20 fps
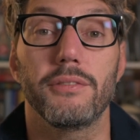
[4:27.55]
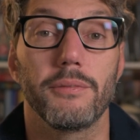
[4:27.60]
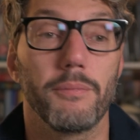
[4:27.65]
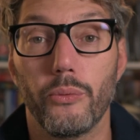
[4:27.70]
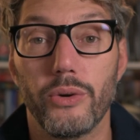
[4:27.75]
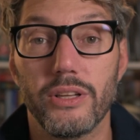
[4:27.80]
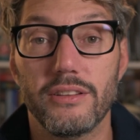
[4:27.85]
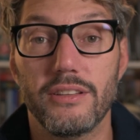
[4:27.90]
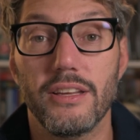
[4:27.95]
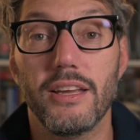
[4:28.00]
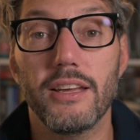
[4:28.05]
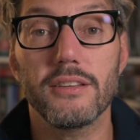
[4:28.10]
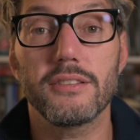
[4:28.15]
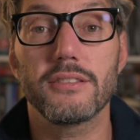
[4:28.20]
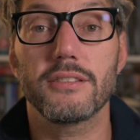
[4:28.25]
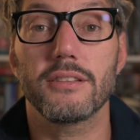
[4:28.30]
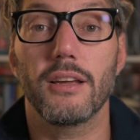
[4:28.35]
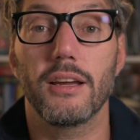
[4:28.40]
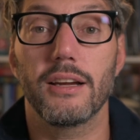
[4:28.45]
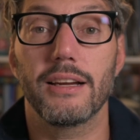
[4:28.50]
With
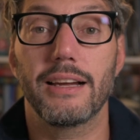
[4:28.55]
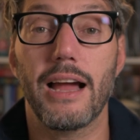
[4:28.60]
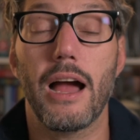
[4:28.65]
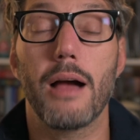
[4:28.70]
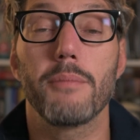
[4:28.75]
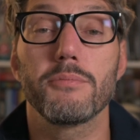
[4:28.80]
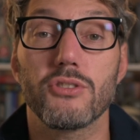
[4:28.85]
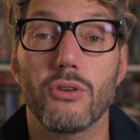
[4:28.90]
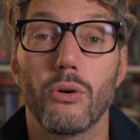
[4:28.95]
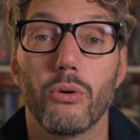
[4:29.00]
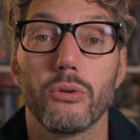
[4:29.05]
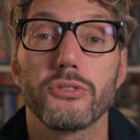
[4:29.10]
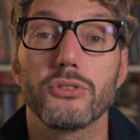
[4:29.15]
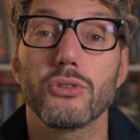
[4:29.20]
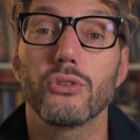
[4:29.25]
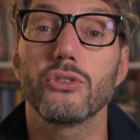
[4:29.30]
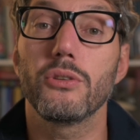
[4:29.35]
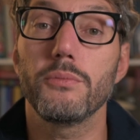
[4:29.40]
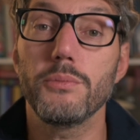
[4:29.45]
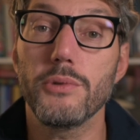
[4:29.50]
this comes
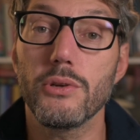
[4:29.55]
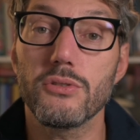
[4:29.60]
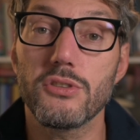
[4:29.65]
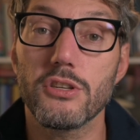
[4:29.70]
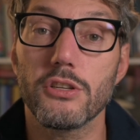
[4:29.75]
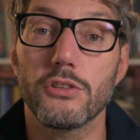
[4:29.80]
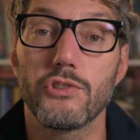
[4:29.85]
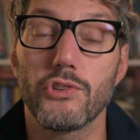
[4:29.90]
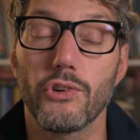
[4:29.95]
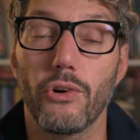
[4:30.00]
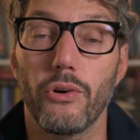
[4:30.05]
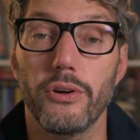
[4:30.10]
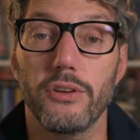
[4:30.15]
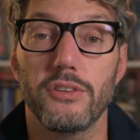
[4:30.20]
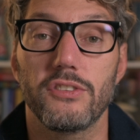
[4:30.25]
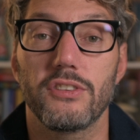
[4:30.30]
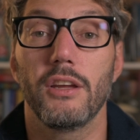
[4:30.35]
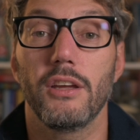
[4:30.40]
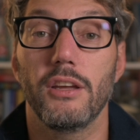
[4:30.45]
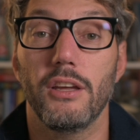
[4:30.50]
also the music
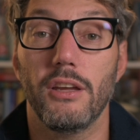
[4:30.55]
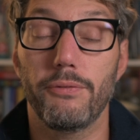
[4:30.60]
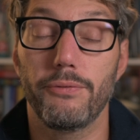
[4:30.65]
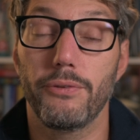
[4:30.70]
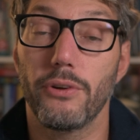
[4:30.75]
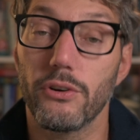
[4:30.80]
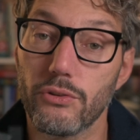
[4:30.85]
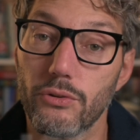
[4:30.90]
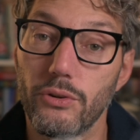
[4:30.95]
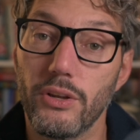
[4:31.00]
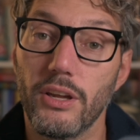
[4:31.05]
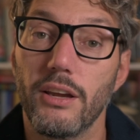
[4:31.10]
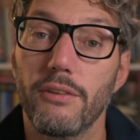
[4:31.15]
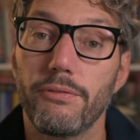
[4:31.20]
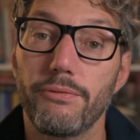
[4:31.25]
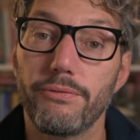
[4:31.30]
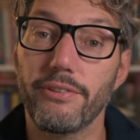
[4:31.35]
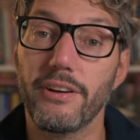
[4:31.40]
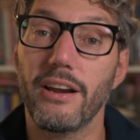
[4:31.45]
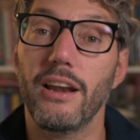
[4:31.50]
choice. If you're doing a
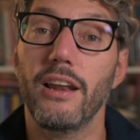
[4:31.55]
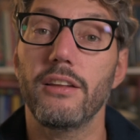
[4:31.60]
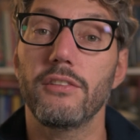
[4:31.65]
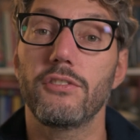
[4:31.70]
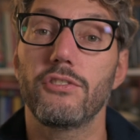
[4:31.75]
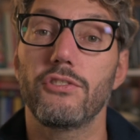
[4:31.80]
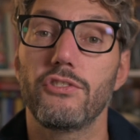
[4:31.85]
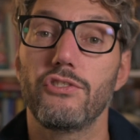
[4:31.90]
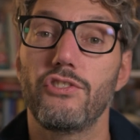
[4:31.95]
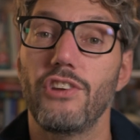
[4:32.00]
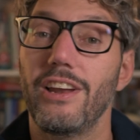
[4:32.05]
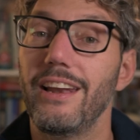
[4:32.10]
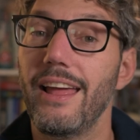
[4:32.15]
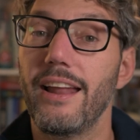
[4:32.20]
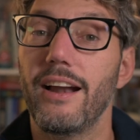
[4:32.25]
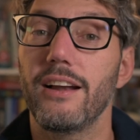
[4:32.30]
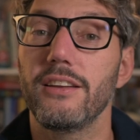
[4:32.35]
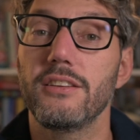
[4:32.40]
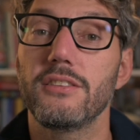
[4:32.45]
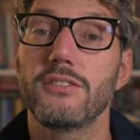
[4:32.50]
freelance
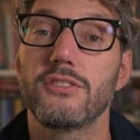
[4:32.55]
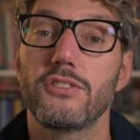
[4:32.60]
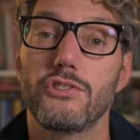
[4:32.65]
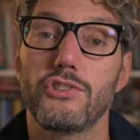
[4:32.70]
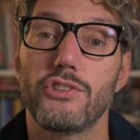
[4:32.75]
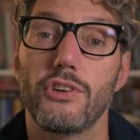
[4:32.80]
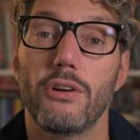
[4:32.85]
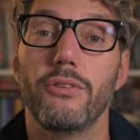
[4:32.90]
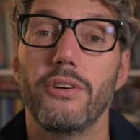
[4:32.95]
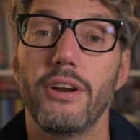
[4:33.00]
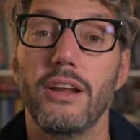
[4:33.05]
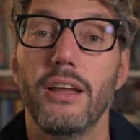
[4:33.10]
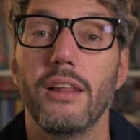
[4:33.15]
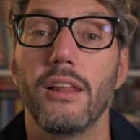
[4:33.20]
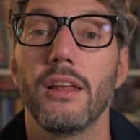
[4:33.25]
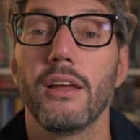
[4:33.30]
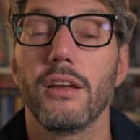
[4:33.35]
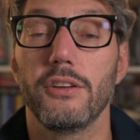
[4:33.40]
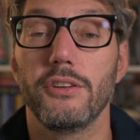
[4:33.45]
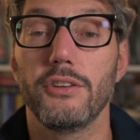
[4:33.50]
generalist
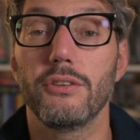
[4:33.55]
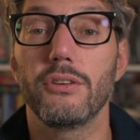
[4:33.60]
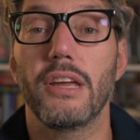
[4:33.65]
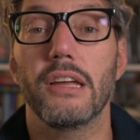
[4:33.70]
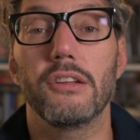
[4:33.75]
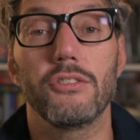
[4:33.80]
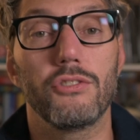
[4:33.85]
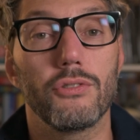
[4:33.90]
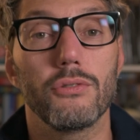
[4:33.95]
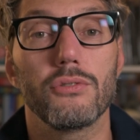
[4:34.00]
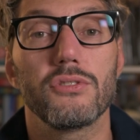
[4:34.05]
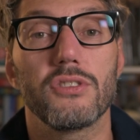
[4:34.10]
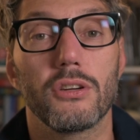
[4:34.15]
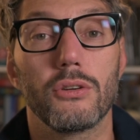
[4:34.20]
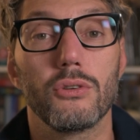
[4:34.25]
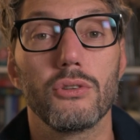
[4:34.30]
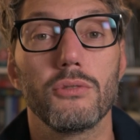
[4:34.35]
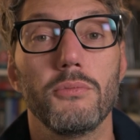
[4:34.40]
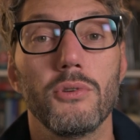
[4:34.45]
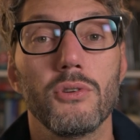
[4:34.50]
showreel, you can choose a
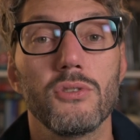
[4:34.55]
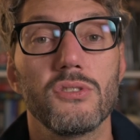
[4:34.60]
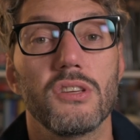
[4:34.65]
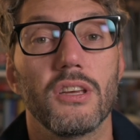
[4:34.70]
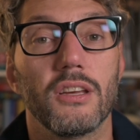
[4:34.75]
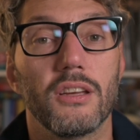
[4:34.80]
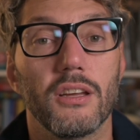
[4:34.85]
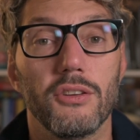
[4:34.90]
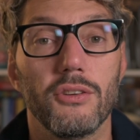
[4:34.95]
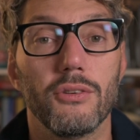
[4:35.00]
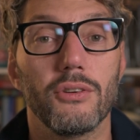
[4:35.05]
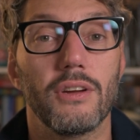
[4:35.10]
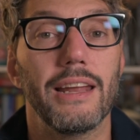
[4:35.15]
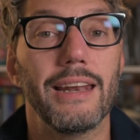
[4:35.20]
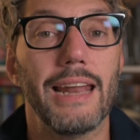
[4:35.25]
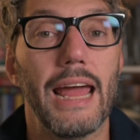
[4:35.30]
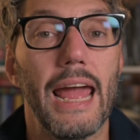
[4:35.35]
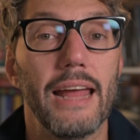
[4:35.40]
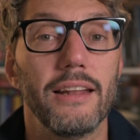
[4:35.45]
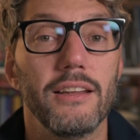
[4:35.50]
good music and you
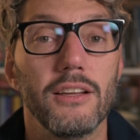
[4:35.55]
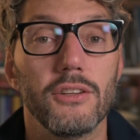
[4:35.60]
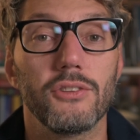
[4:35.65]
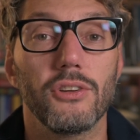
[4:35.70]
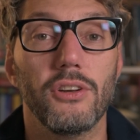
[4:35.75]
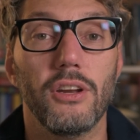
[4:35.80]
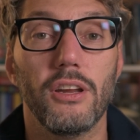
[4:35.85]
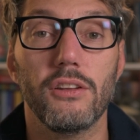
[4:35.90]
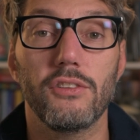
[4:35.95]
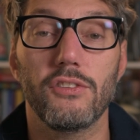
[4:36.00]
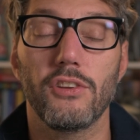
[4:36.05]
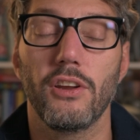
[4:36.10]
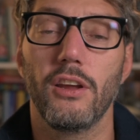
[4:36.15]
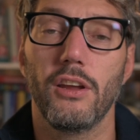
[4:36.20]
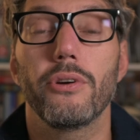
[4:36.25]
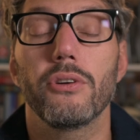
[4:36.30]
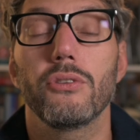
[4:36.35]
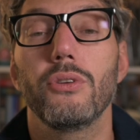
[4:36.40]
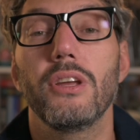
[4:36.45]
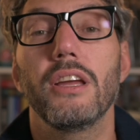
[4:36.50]
can edit on it. If
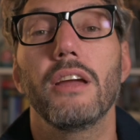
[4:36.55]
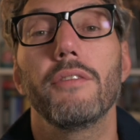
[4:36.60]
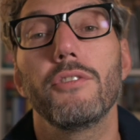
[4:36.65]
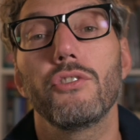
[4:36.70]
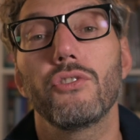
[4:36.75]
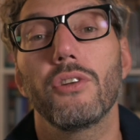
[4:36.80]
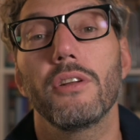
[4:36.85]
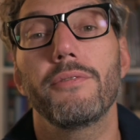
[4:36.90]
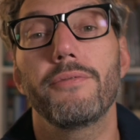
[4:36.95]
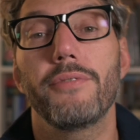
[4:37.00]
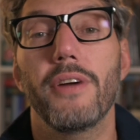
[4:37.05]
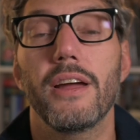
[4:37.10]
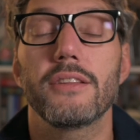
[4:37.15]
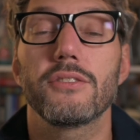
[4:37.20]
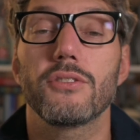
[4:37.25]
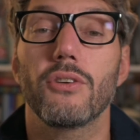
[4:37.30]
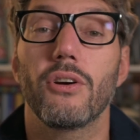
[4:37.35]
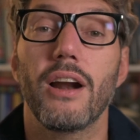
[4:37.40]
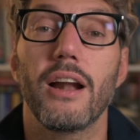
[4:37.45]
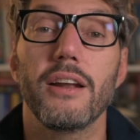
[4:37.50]
you're doing a visual
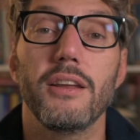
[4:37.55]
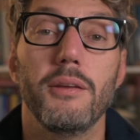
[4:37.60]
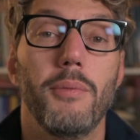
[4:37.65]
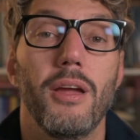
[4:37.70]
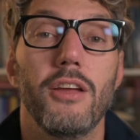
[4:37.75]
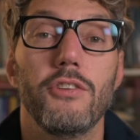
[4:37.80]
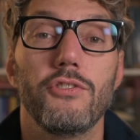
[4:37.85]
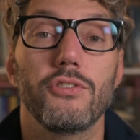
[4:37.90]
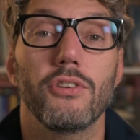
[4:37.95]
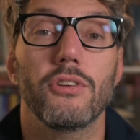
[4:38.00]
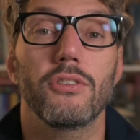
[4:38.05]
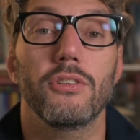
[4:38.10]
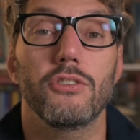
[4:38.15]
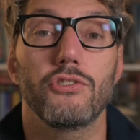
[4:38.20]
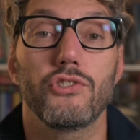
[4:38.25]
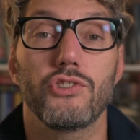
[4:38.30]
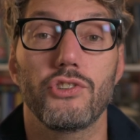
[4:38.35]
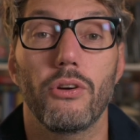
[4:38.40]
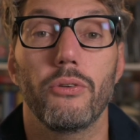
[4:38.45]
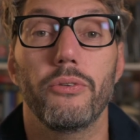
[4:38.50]
effects or animation
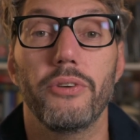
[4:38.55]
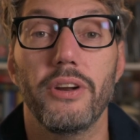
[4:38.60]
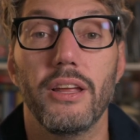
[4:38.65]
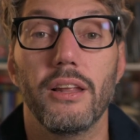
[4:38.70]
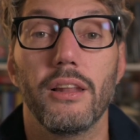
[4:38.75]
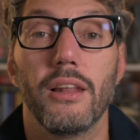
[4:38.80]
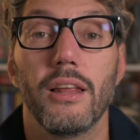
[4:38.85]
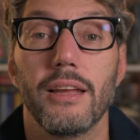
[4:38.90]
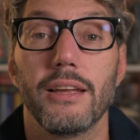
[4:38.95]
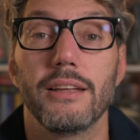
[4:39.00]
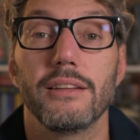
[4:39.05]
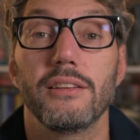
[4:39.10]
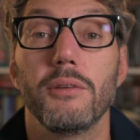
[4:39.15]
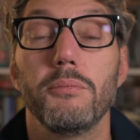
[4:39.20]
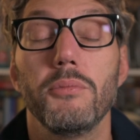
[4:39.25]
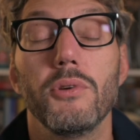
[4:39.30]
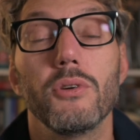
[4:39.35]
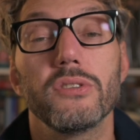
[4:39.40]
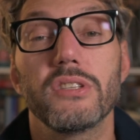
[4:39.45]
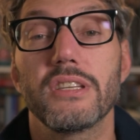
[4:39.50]
showreel, the
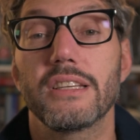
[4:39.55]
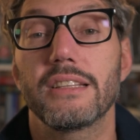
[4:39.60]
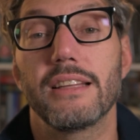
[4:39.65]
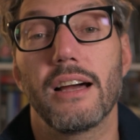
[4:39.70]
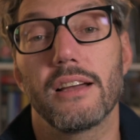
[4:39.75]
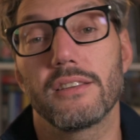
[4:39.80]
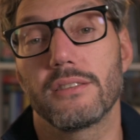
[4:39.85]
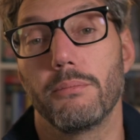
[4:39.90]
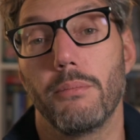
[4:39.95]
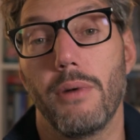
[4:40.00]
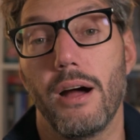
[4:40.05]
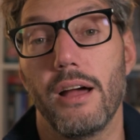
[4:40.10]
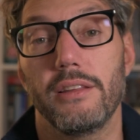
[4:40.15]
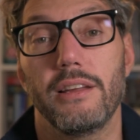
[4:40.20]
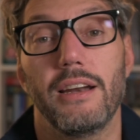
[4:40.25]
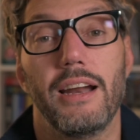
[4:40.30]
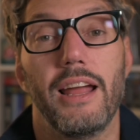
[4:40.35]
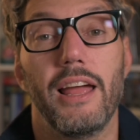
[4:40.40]
music doesn't matter.